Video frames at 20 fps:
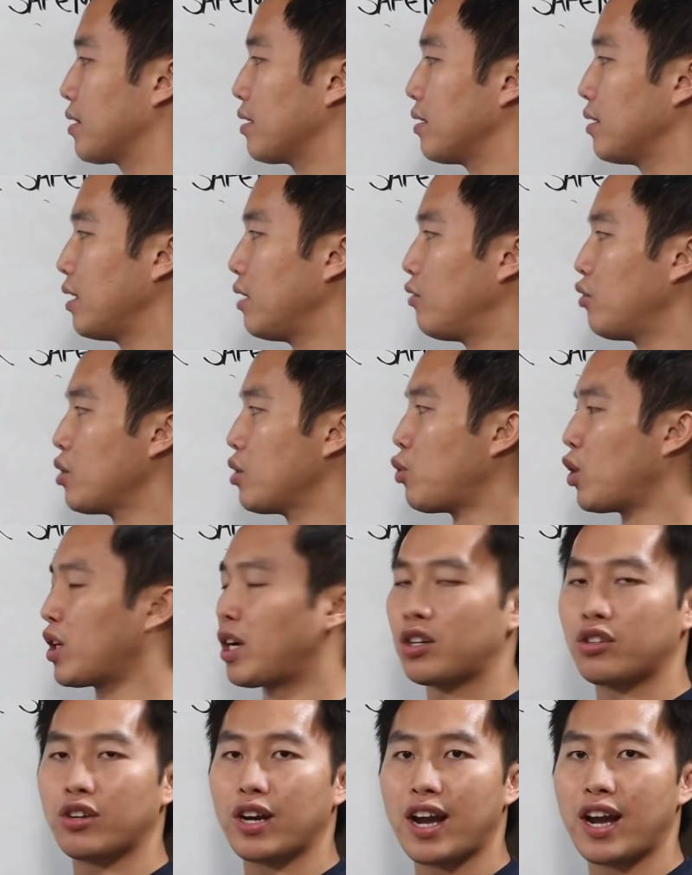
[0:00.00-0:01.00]
If we
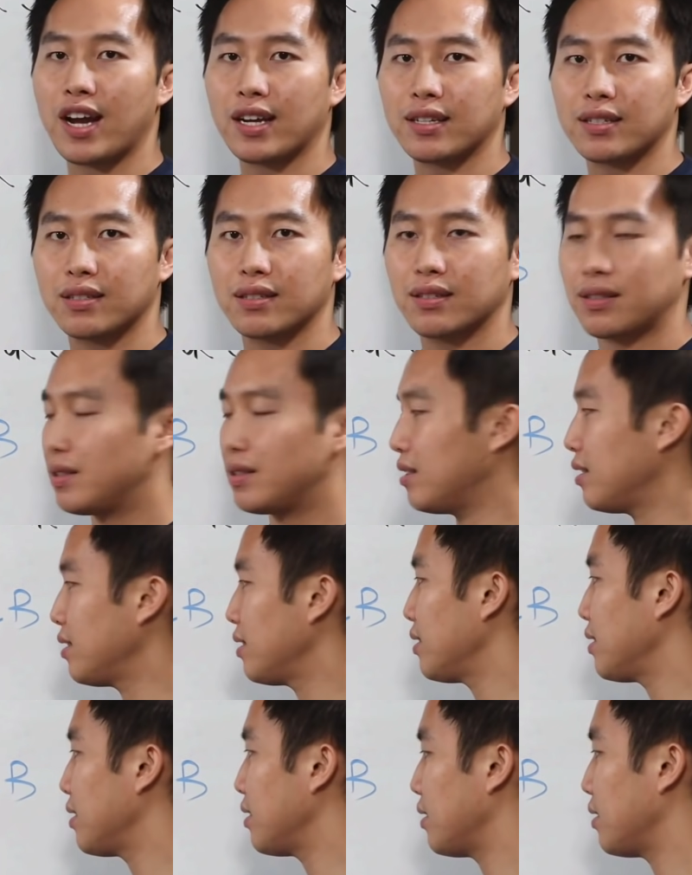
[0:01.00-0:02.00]
100x,
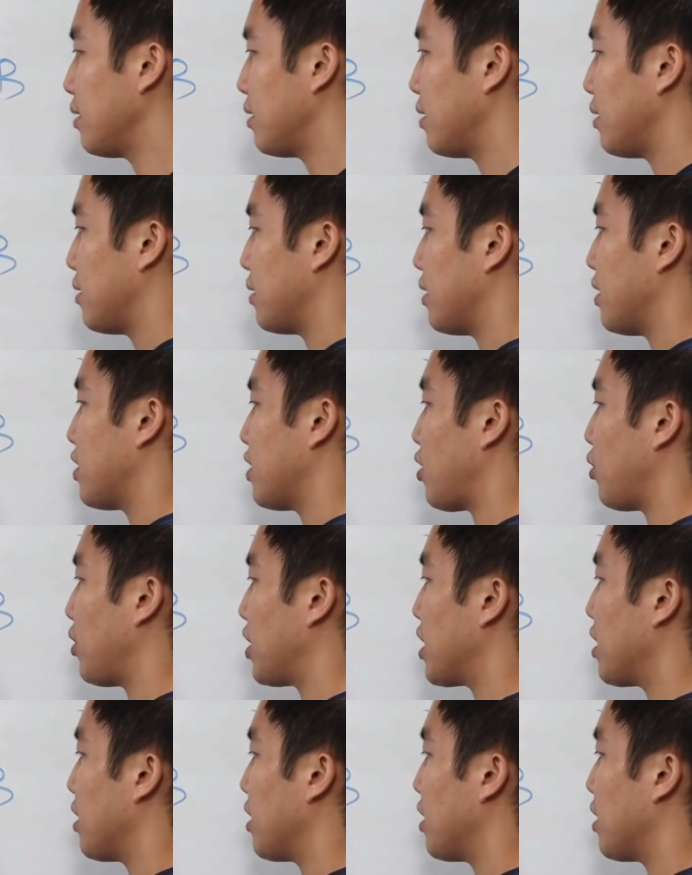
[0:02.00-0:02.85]
this is only